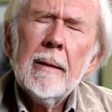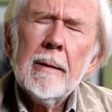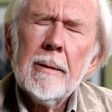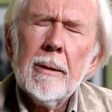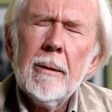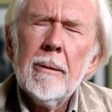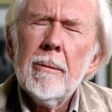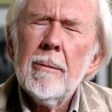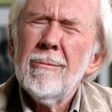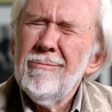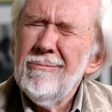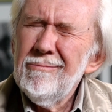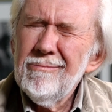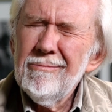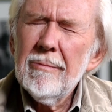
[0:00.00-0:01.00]

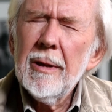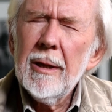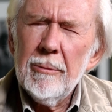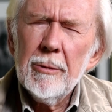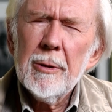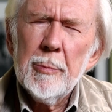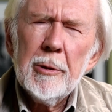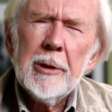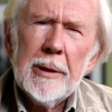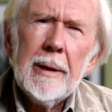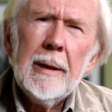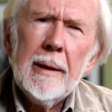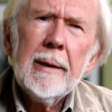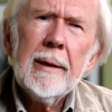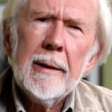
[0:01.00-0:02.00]
So I was pretty
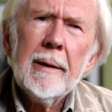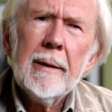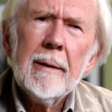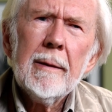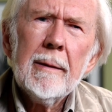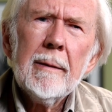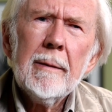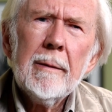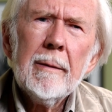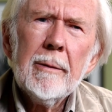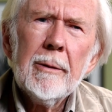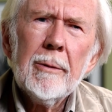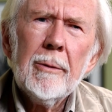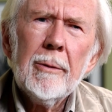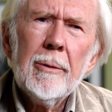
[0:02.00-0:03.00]
lucky
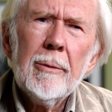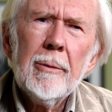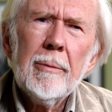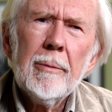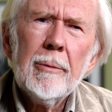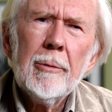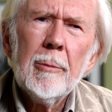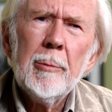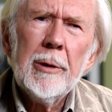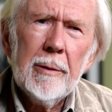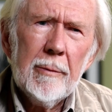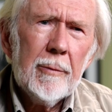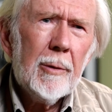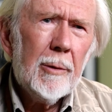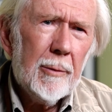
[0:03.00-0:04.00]
to be
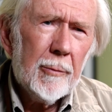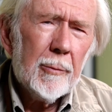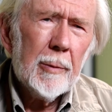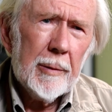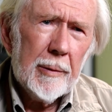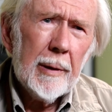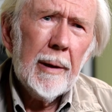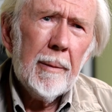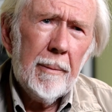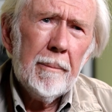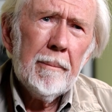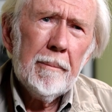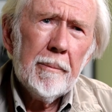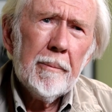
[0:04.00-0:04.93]
involved with them.